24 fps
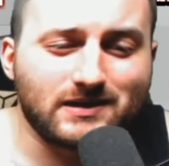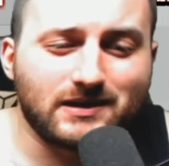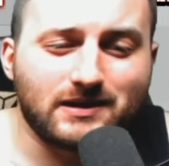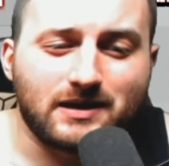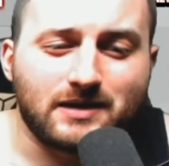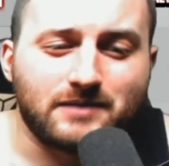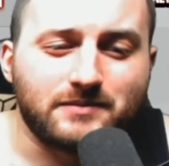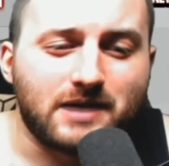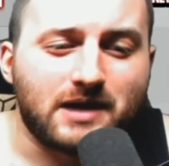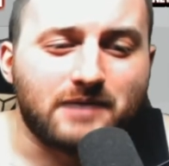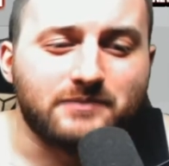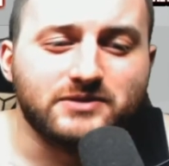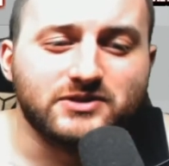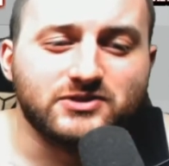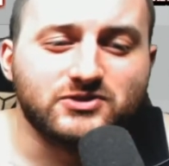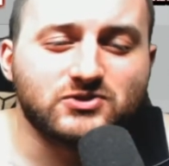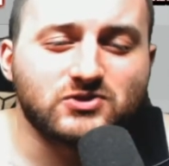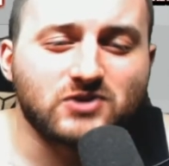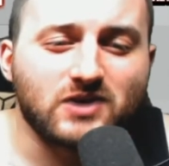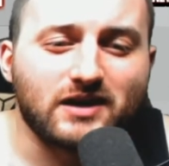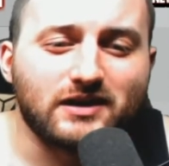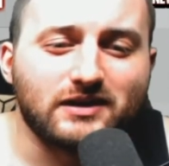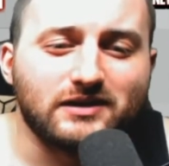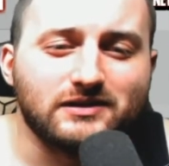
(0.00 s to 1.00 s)
I'm just
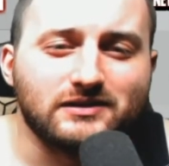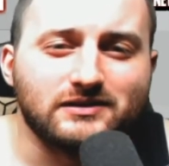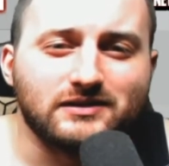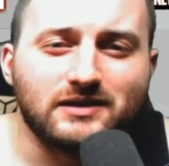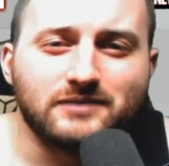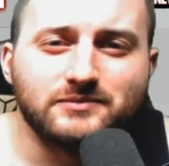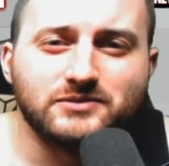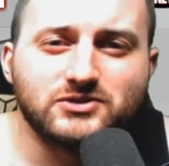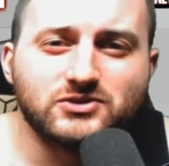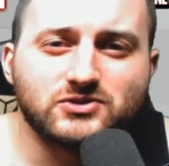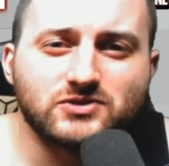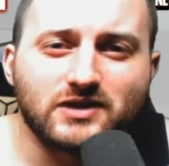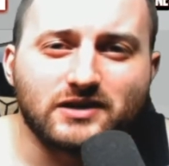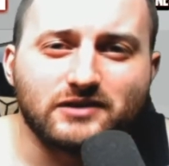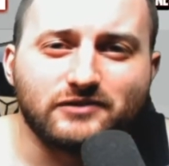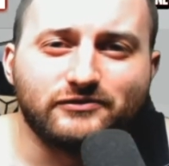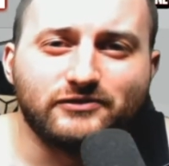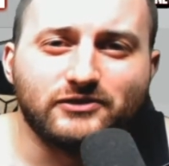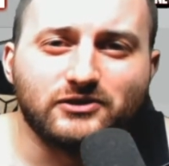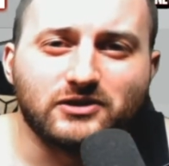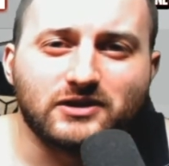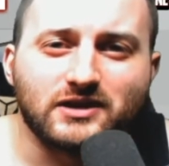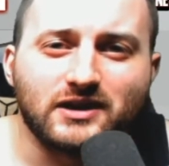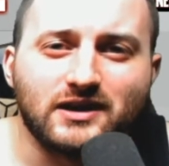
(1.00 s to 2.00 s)
trying to
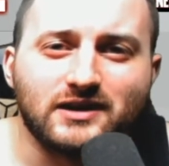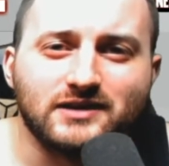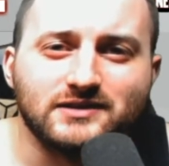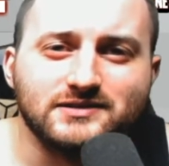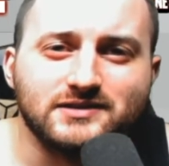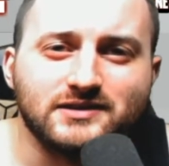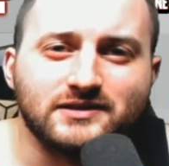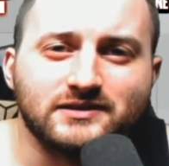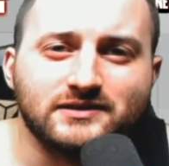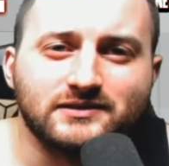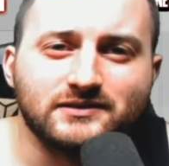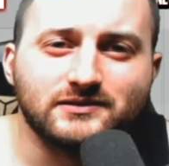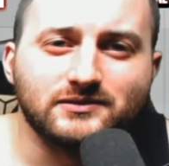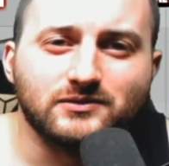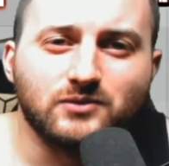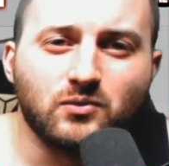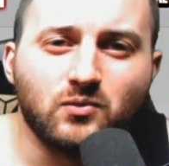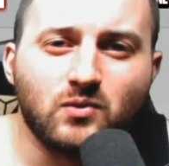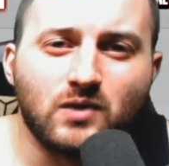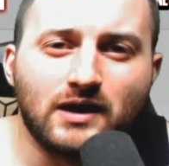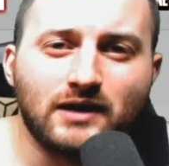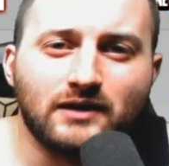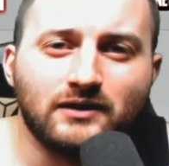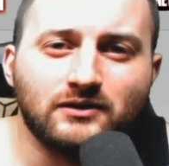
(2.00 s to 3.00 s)
fill content
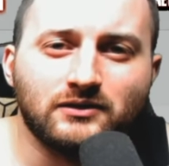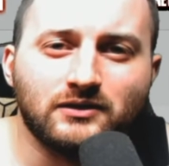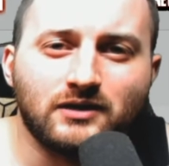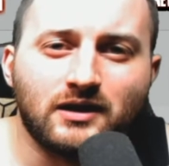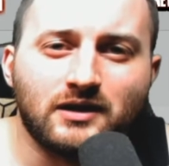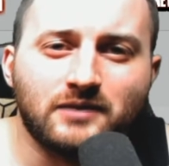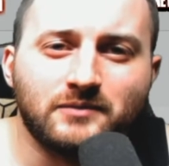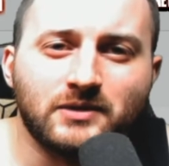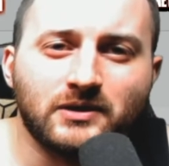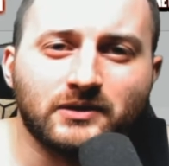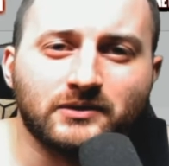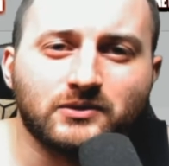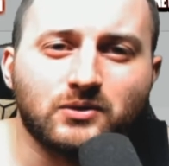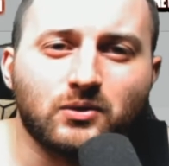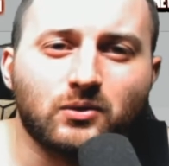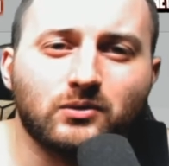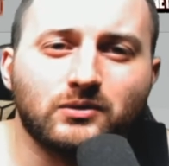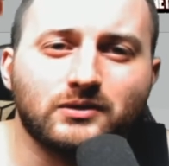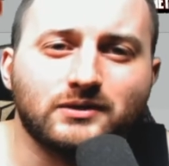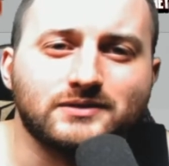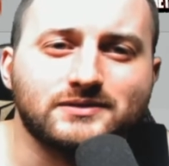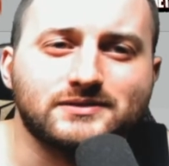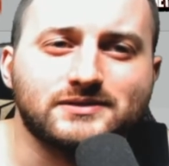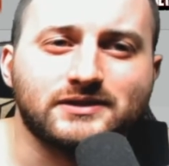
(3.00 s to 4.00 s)
while I'm on
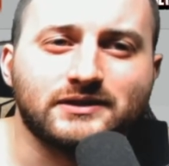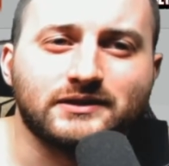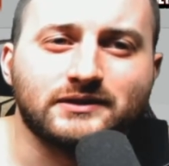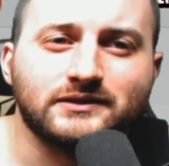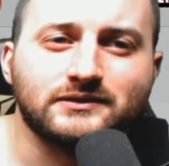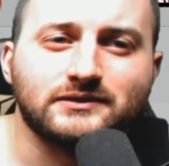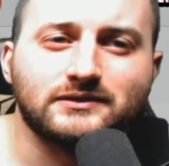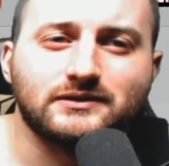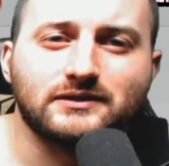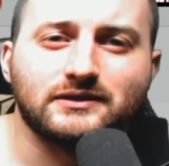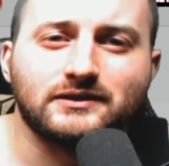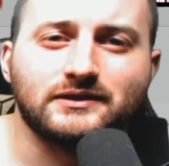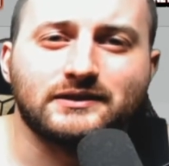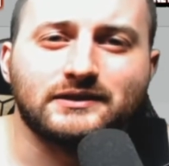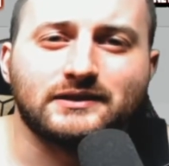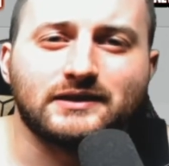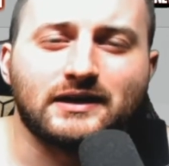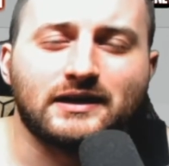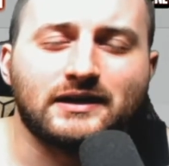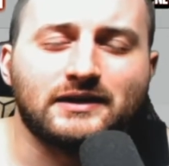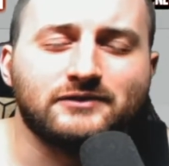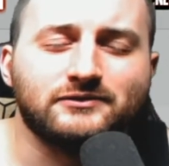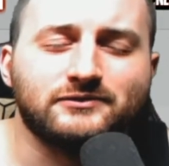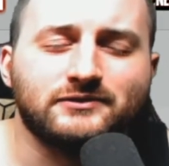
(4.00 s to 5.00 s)
quarantine. Like,
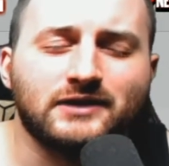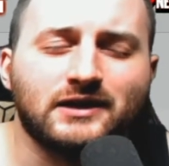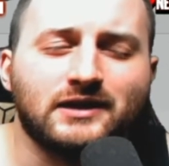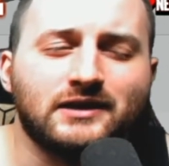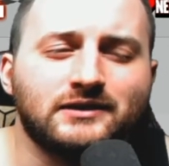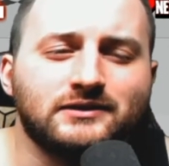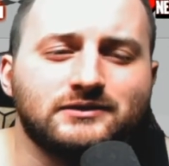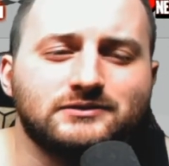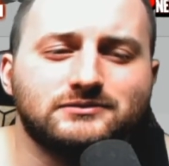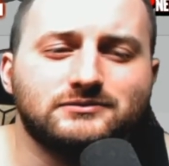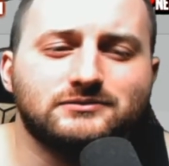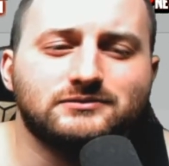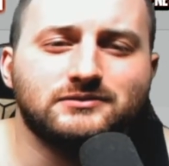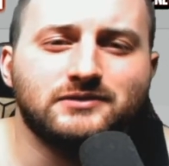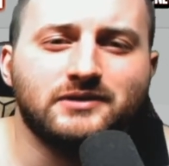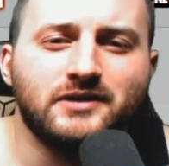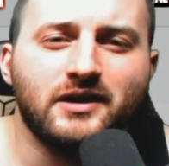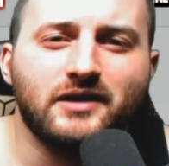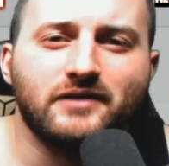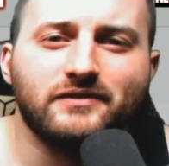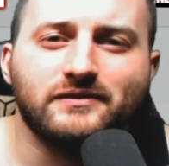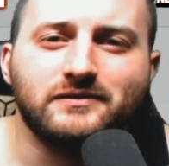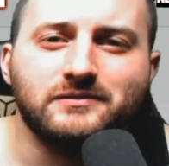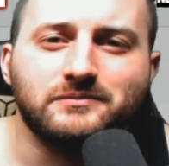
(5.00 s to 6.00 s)
I've got
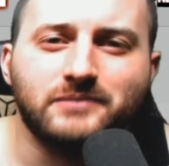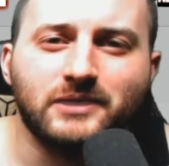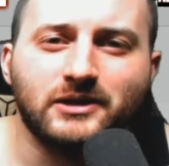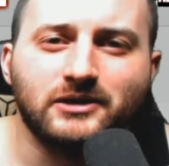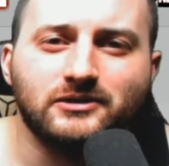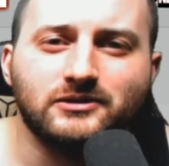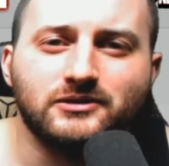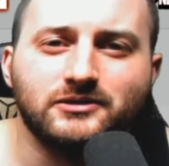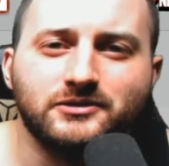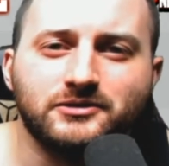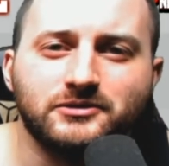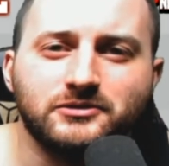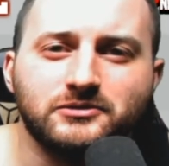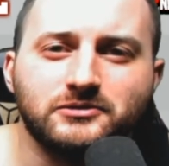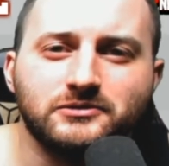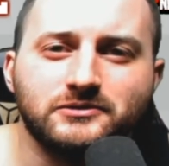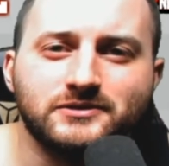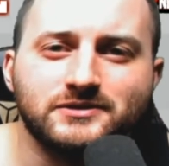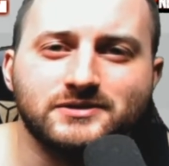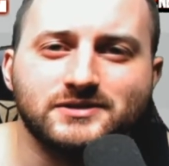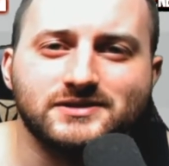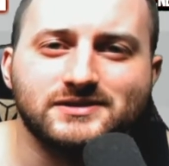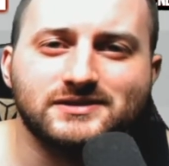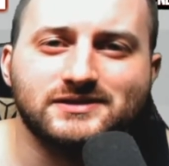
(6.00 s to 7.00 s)
nothing better to do
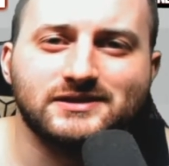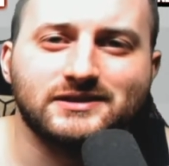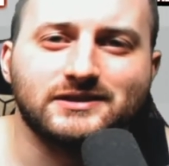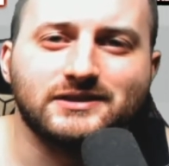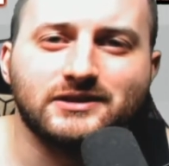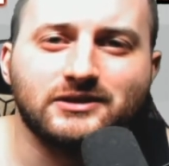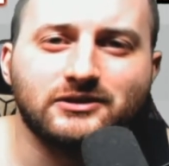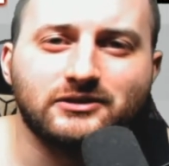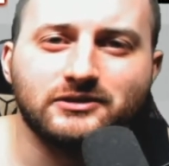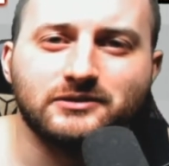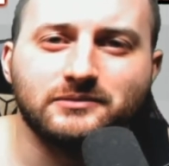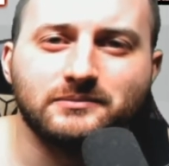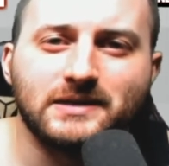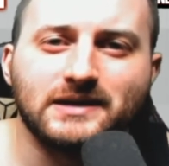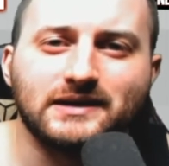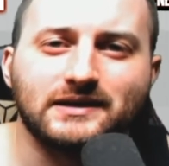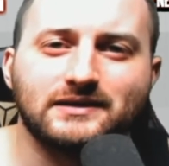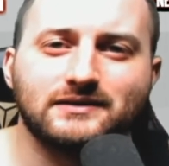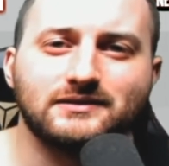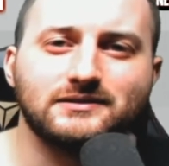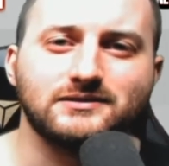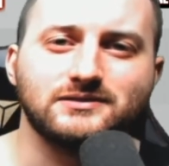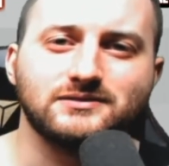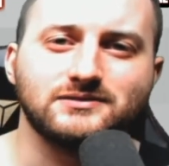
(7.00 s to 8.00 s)
than just sit here and make
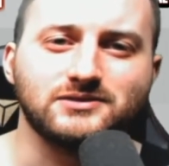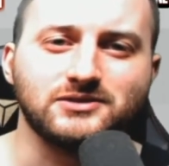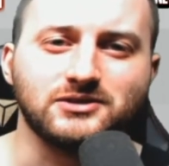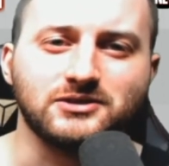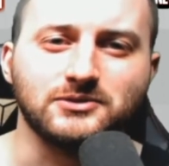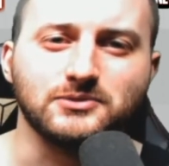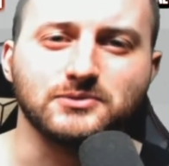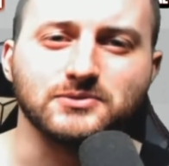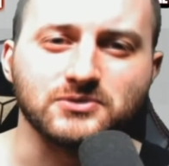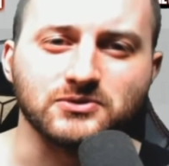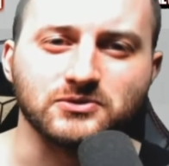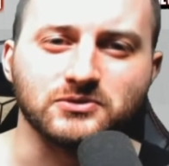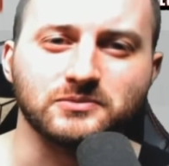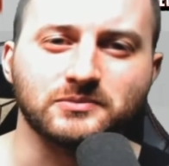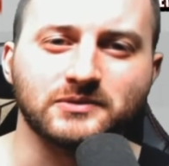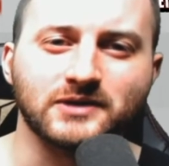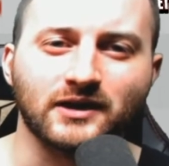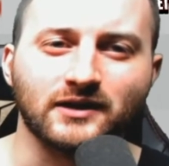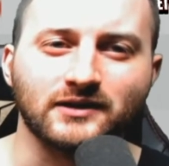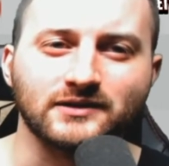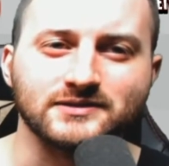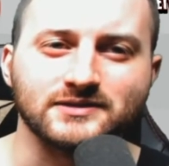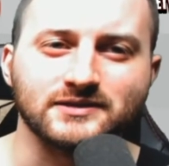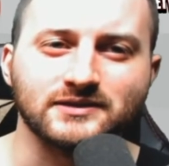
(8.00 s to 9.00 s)
YouTube
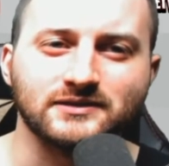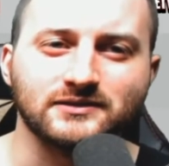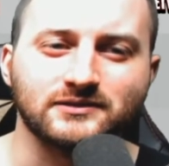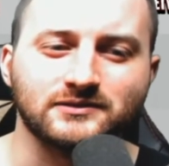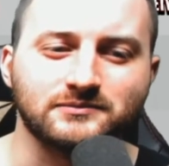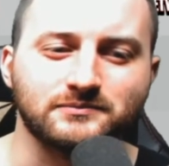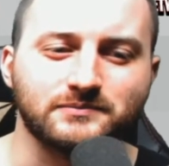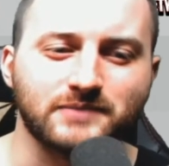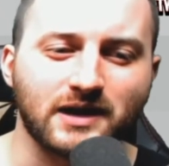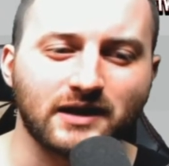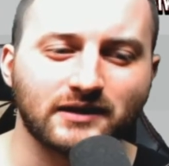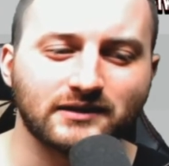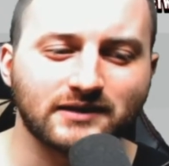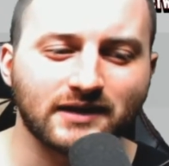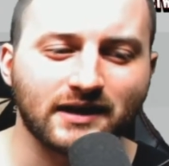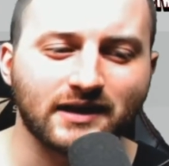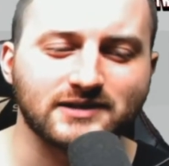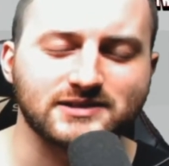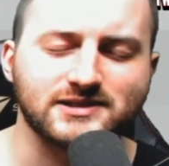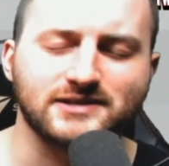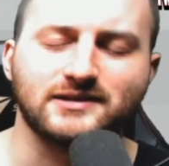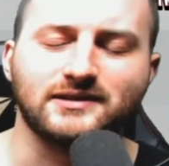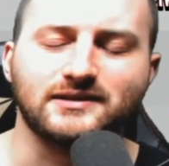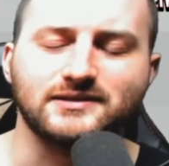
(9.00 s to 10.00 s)
content and
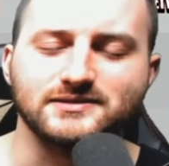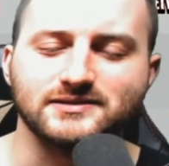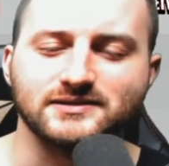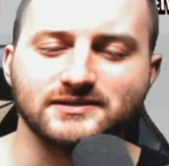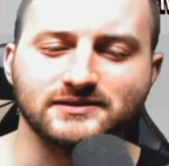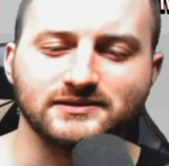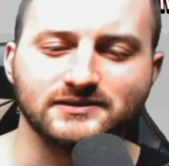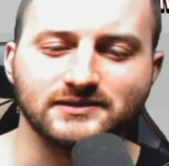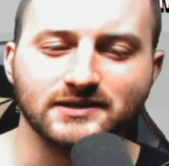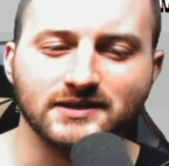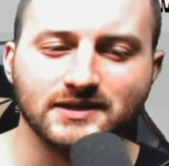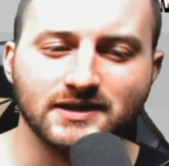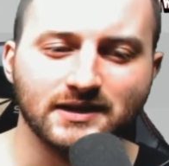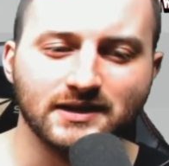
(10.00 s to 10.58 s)
podcast content,